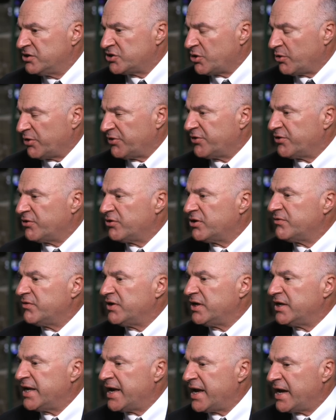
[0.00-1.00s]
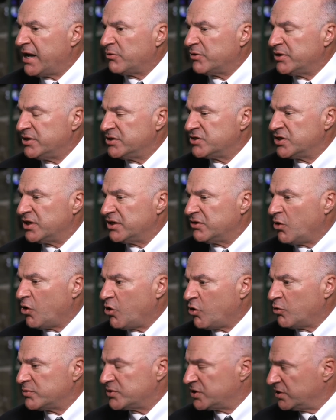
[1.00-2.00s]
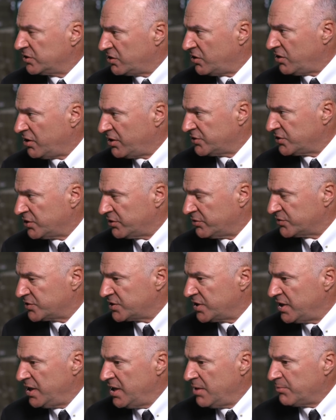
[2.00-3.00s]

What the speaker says: So a third of it now is in homes and condos.